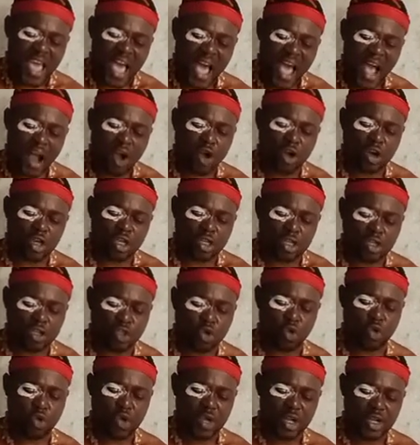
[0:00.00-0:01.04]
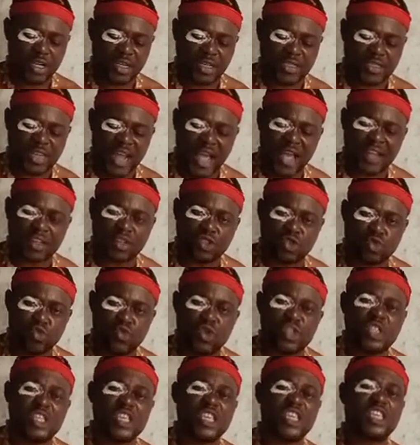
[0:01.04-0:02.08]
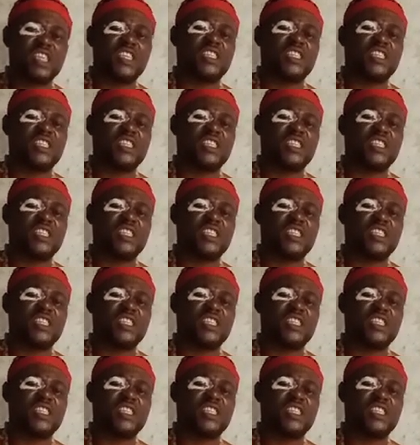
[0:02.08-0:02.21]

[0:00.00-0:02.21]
according to that which